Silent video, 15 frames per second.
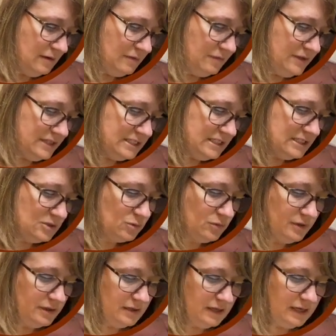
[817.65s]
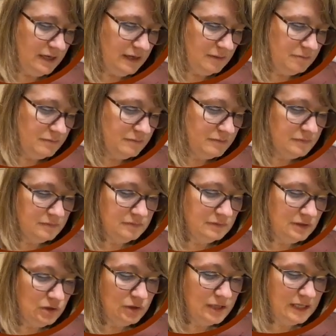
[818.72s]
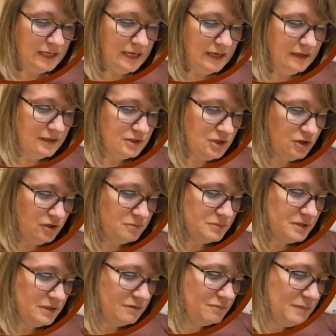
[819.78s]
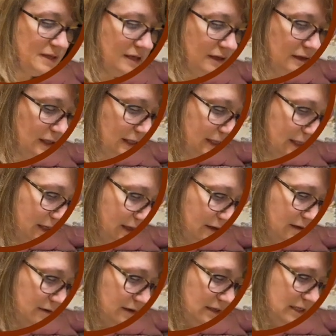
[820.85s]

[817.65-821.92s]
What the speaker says: This is what I'm looking at in terms of being like a